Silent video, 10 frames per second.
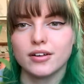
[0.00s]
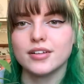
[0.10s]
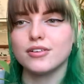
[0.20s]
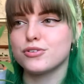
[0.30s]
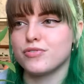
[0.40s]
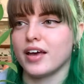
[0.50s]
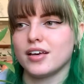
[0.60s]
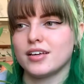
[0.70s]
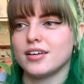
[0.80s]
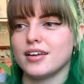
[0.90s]
It looks
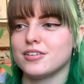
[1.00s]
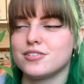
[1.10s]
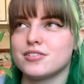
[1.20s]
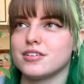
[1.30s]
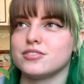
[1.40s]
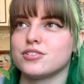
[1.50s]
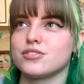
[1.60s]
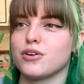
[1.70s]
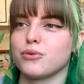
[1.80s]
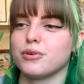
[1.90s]
fake, and it's just
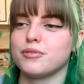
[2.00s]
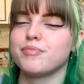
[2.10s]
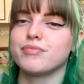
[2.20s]
so cool.